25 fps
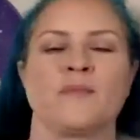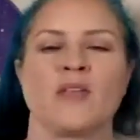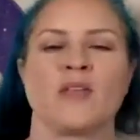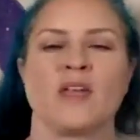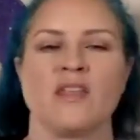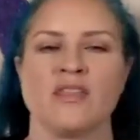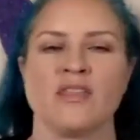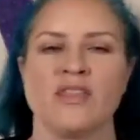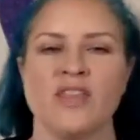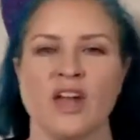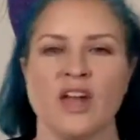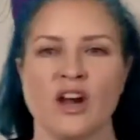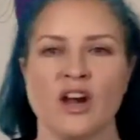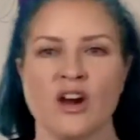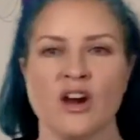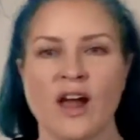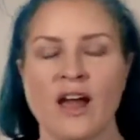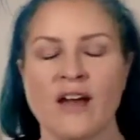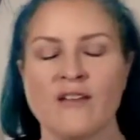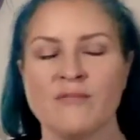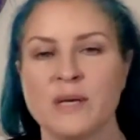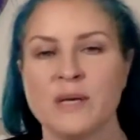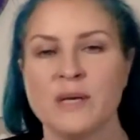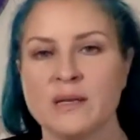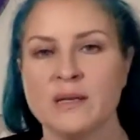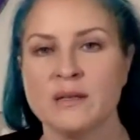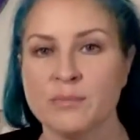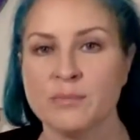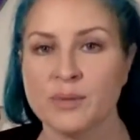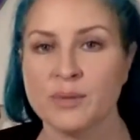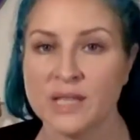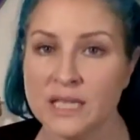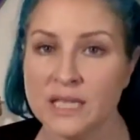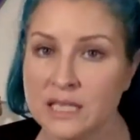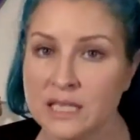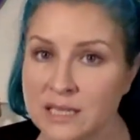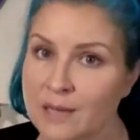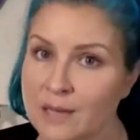there have been
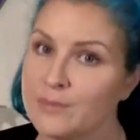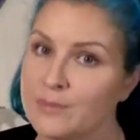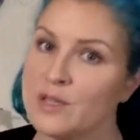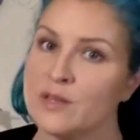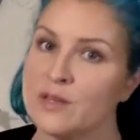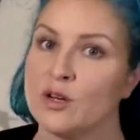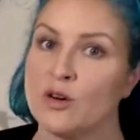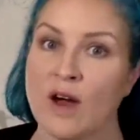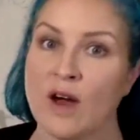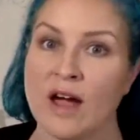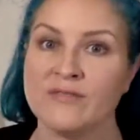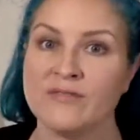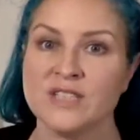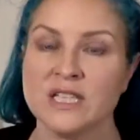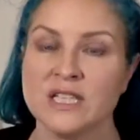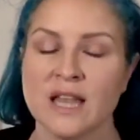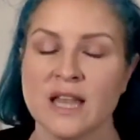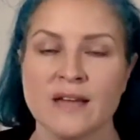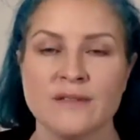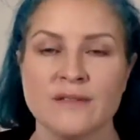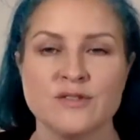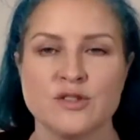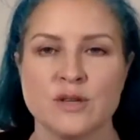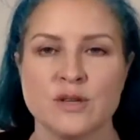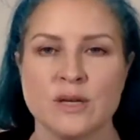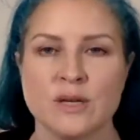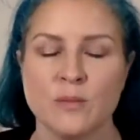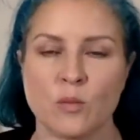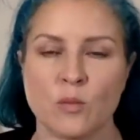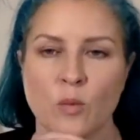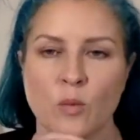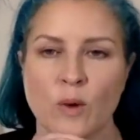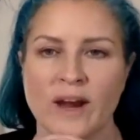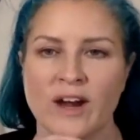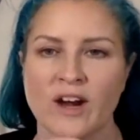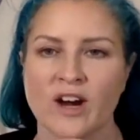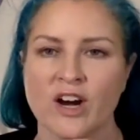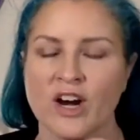plenty of times on the crafting live stream
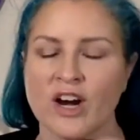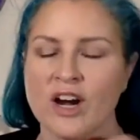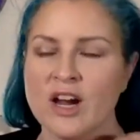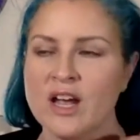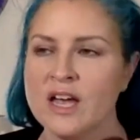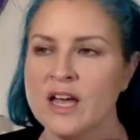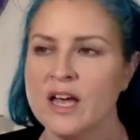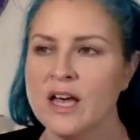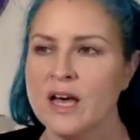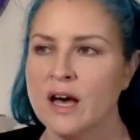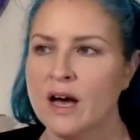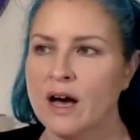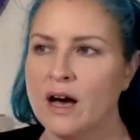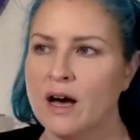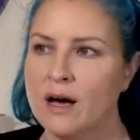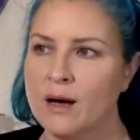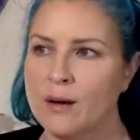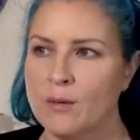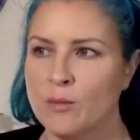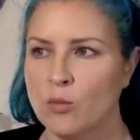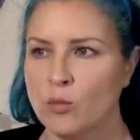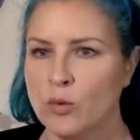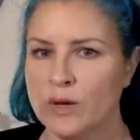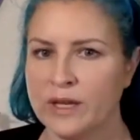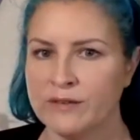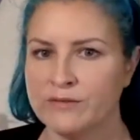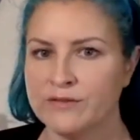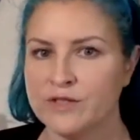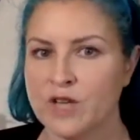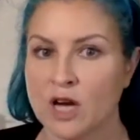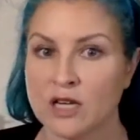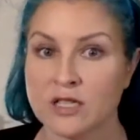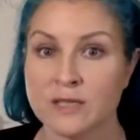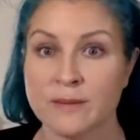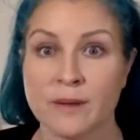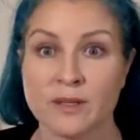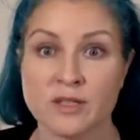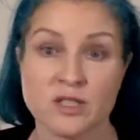where we've
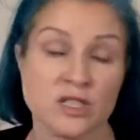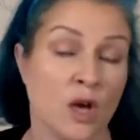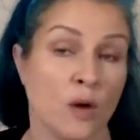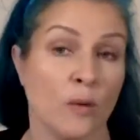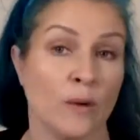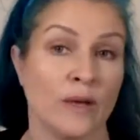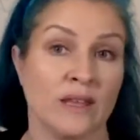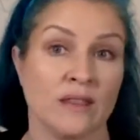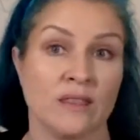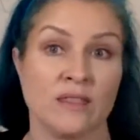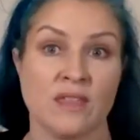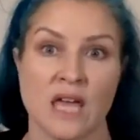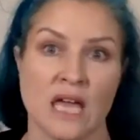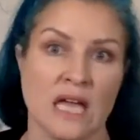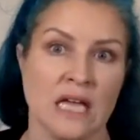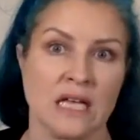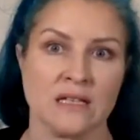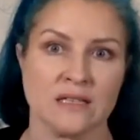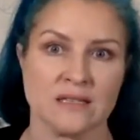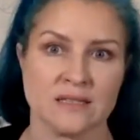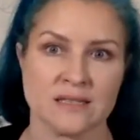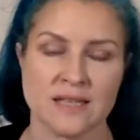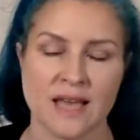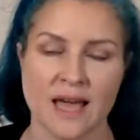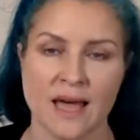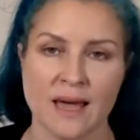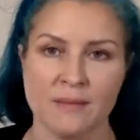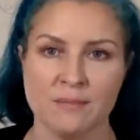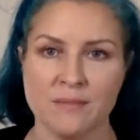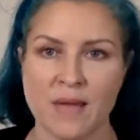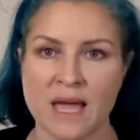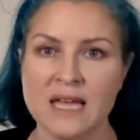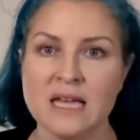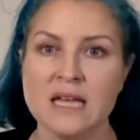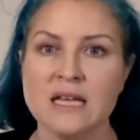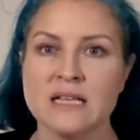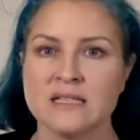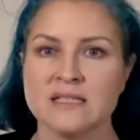talked about sewing things and
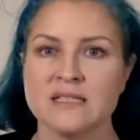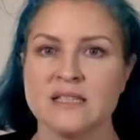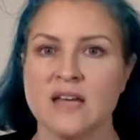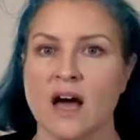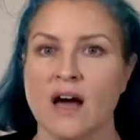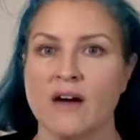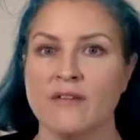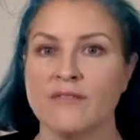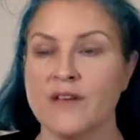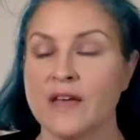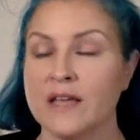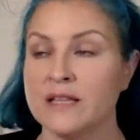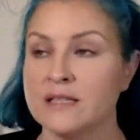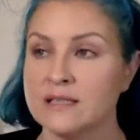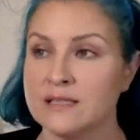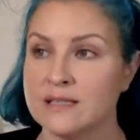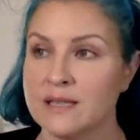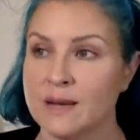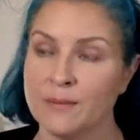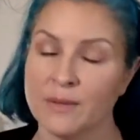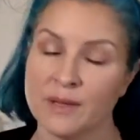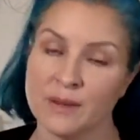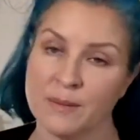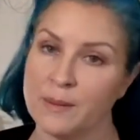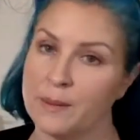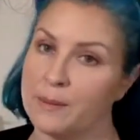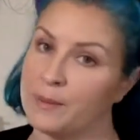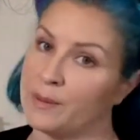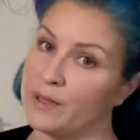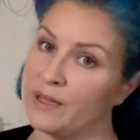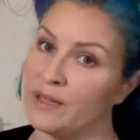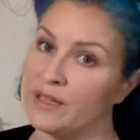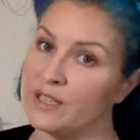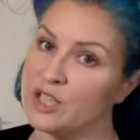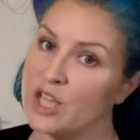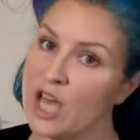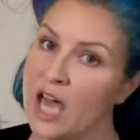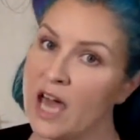making stuff, and some of the people in
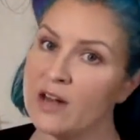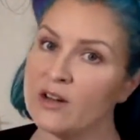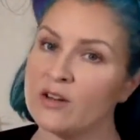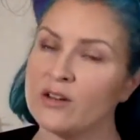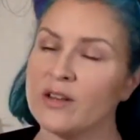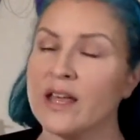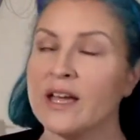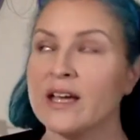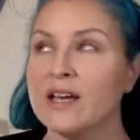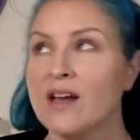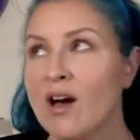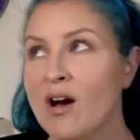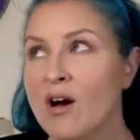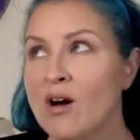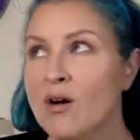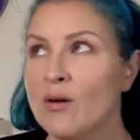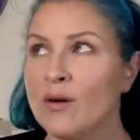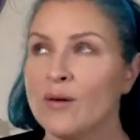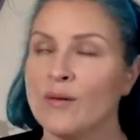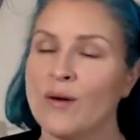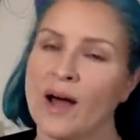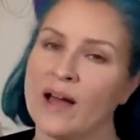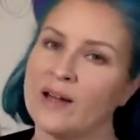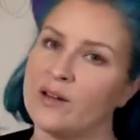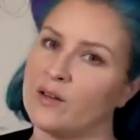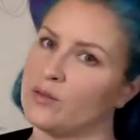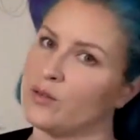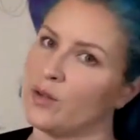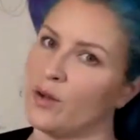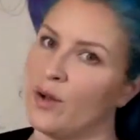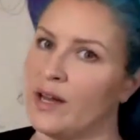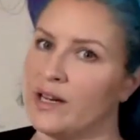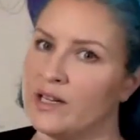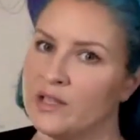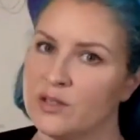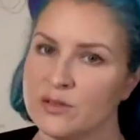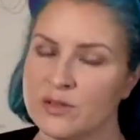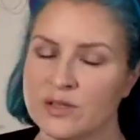the chat are like, oh, I don't know
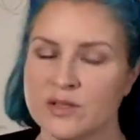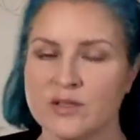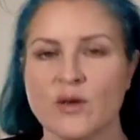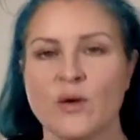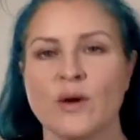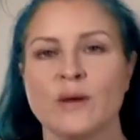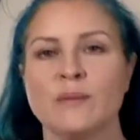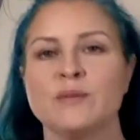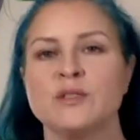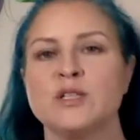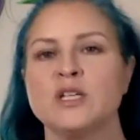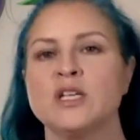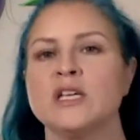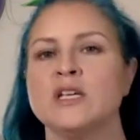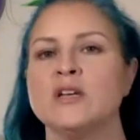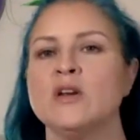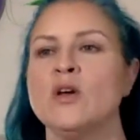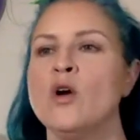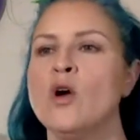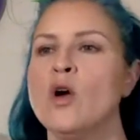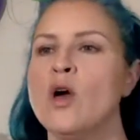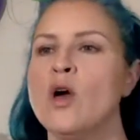how to use a sewing machine.